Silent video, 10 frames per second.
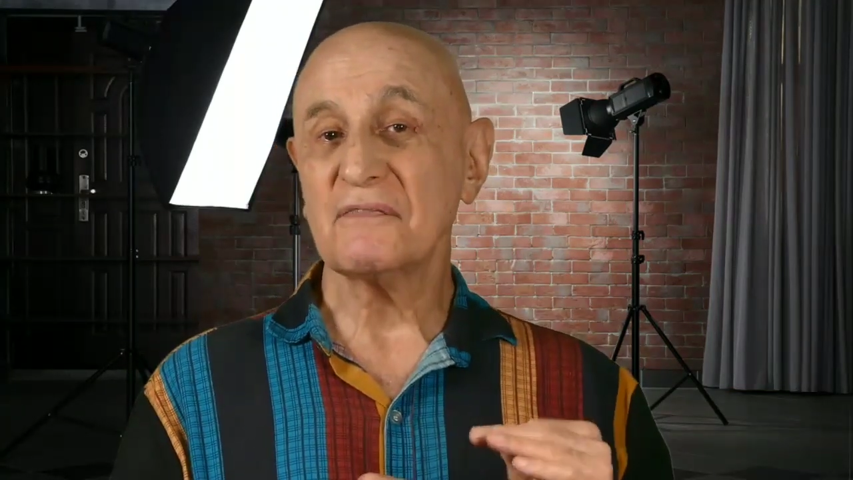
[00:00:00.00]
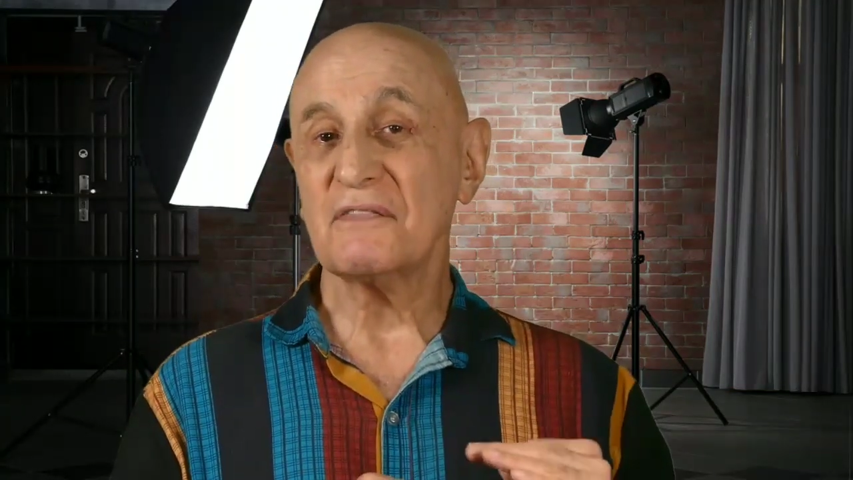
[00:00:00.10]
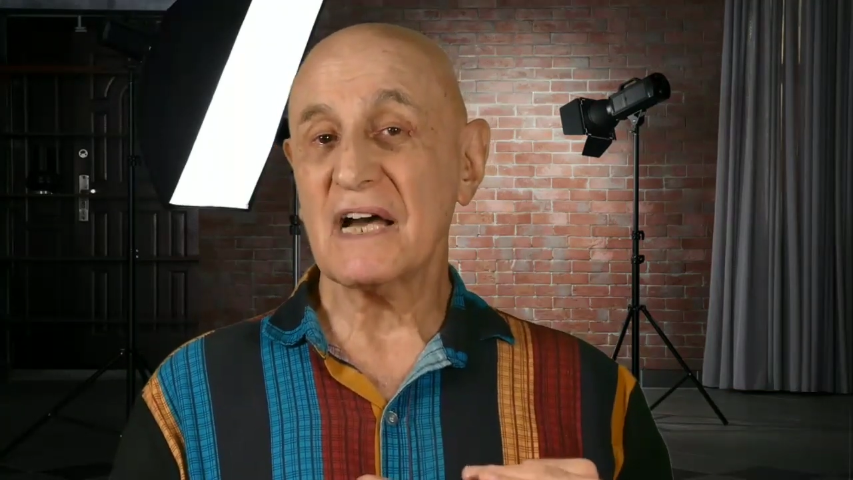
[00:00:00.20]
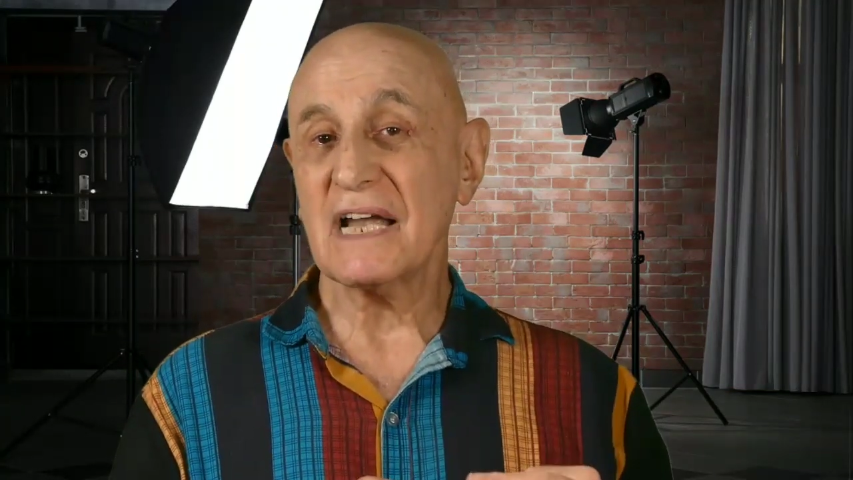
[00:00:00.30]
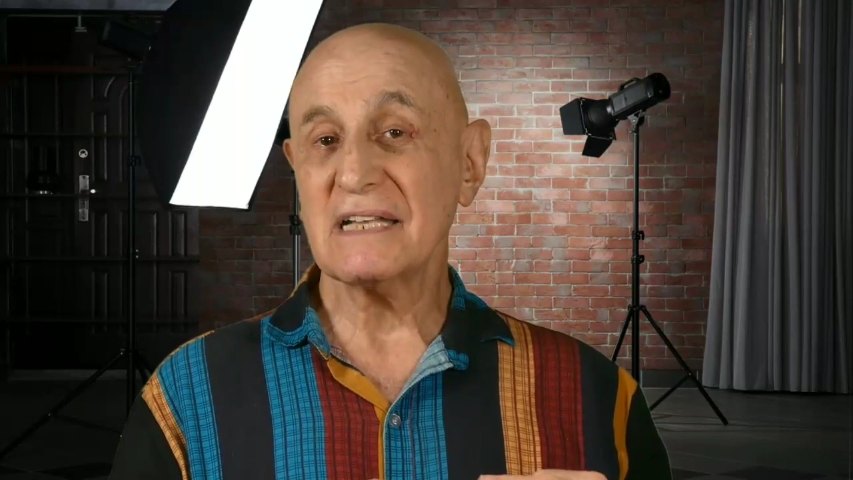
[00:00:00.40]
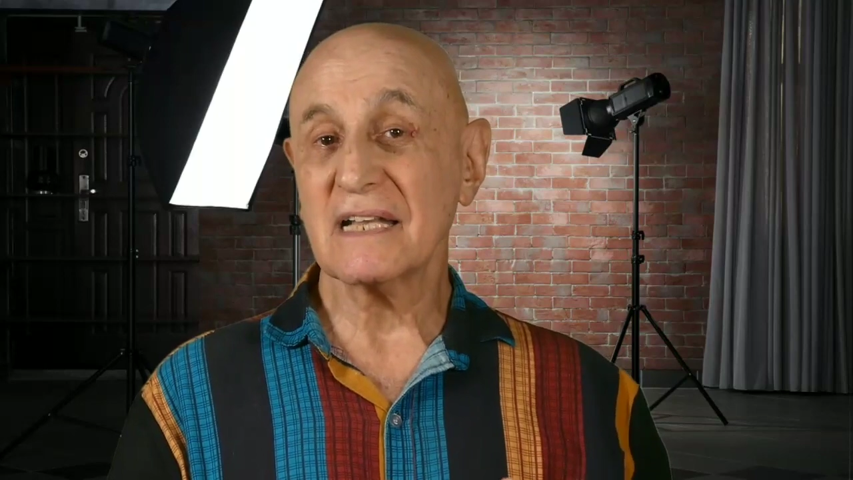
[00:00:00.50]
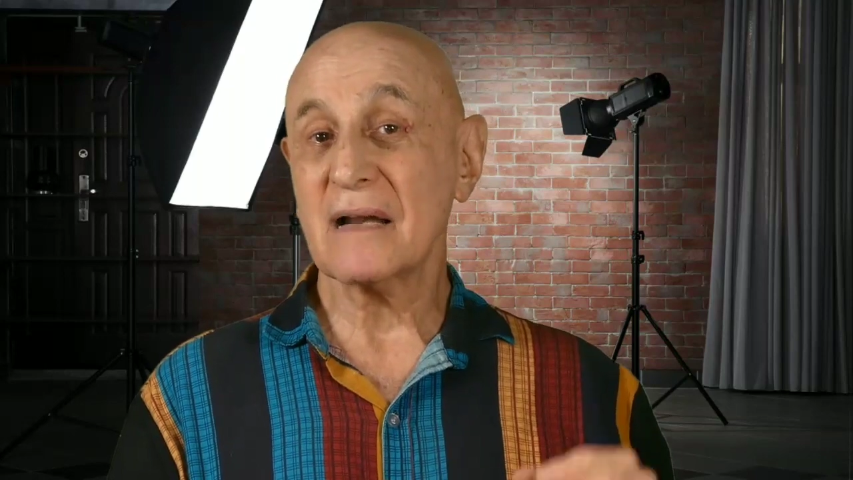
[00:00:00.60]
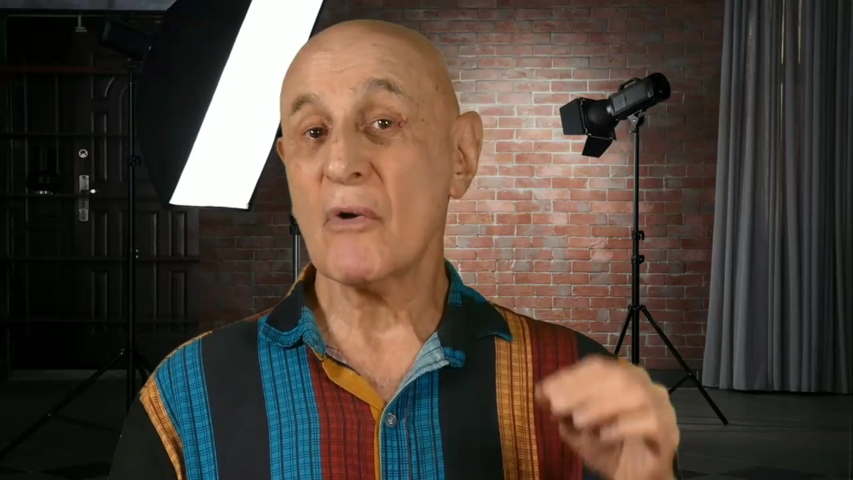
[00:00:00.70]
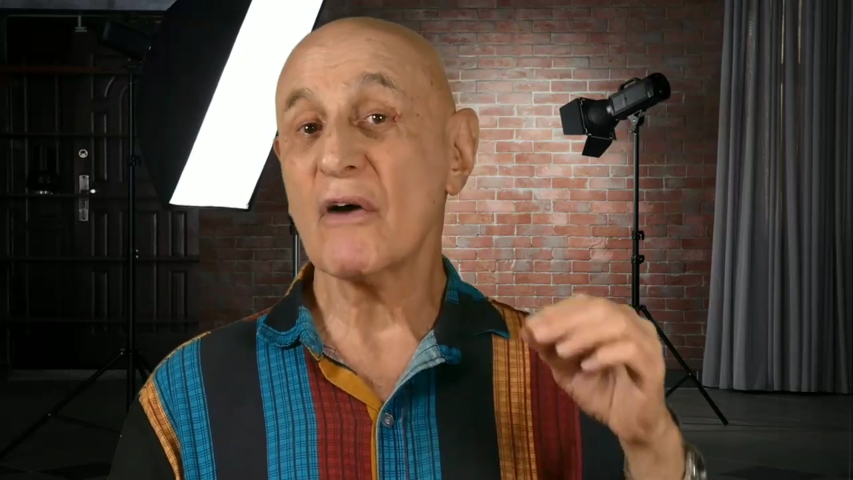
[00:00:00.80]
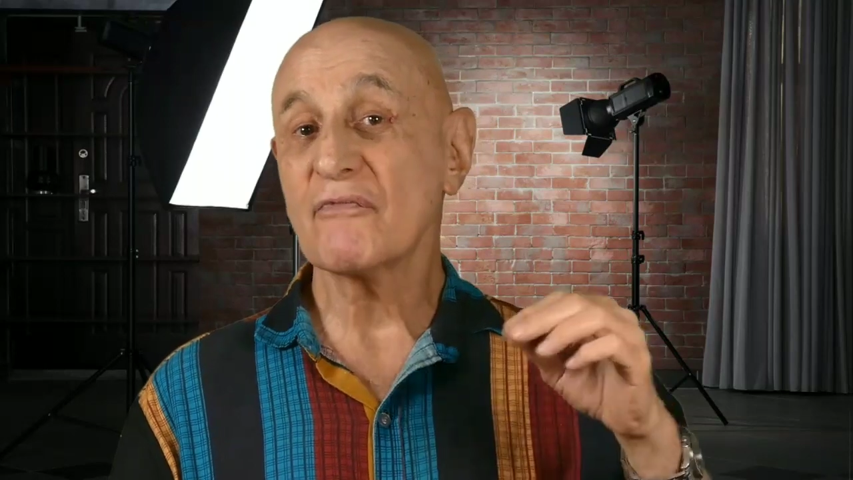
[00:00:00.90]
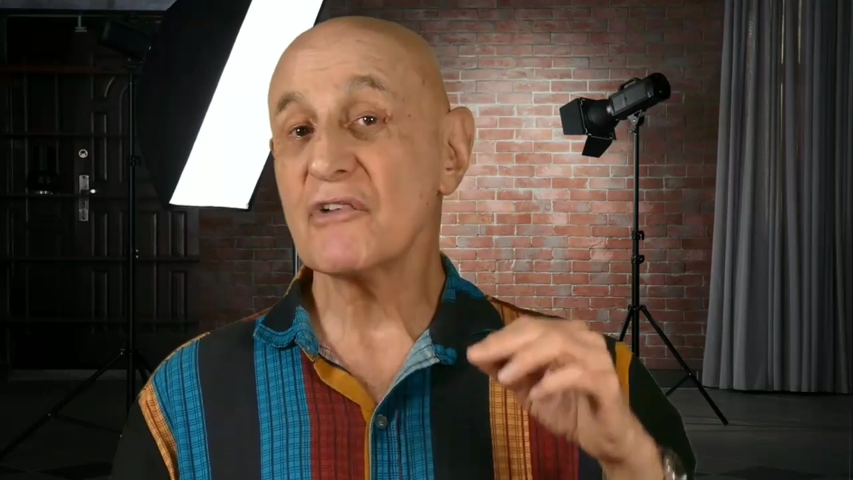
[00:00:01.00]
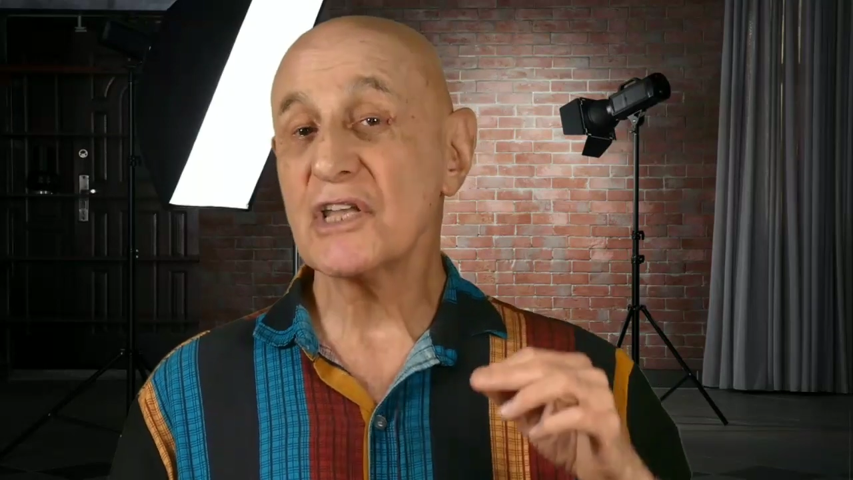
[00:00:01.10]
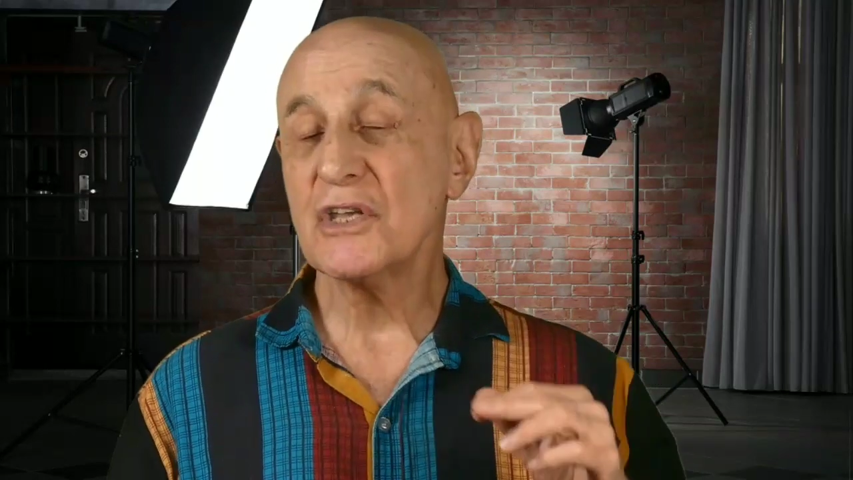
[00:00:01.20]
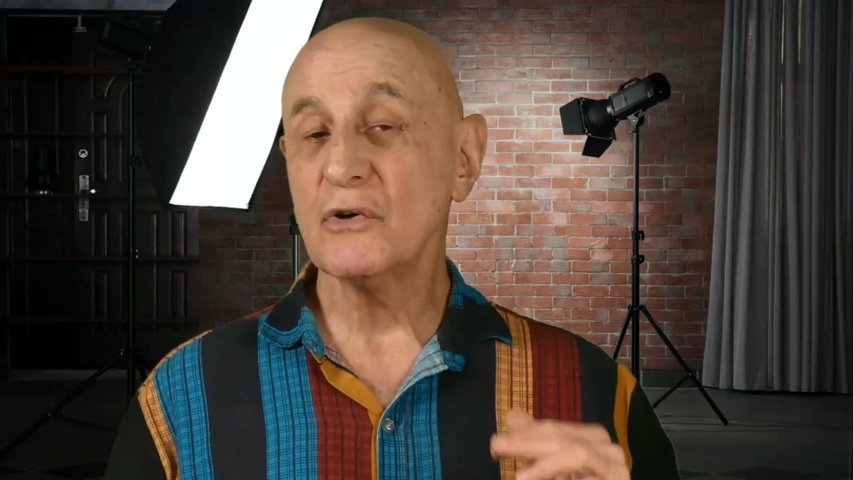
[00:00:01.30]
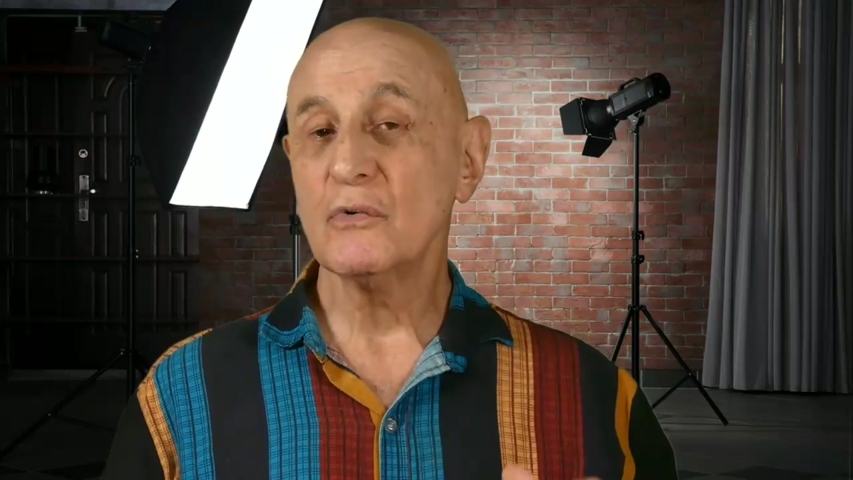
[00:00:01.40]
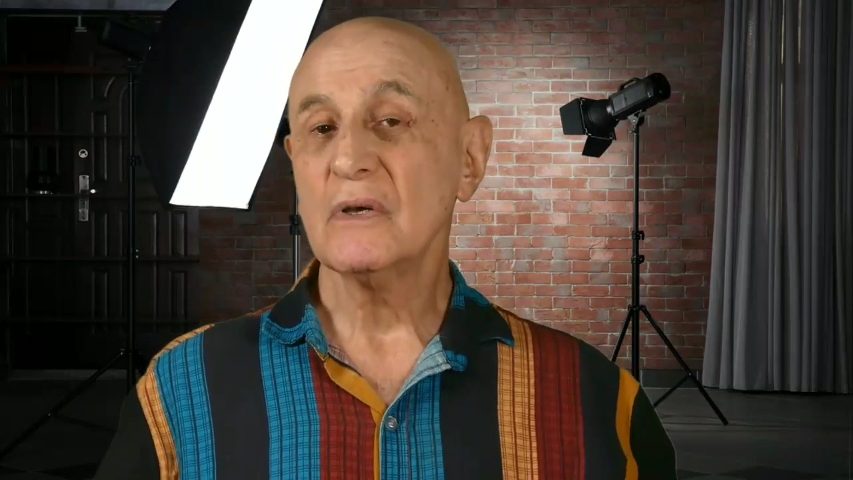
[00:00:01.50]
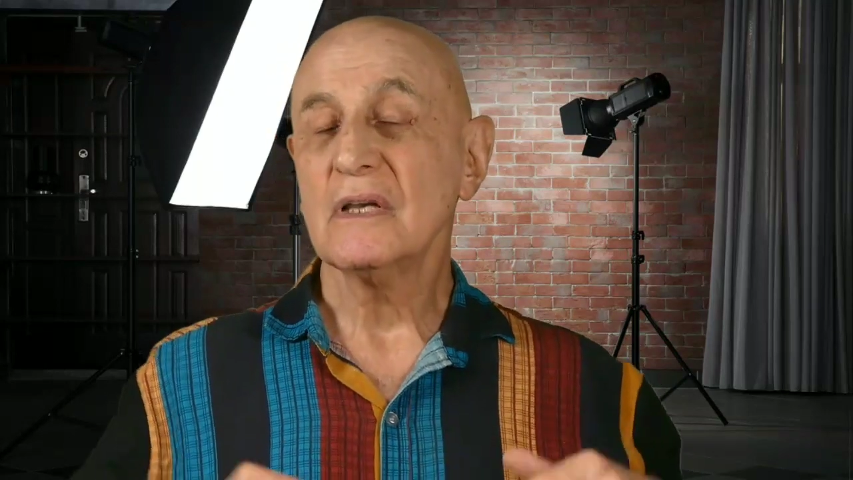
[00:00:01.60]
find that I'm offering you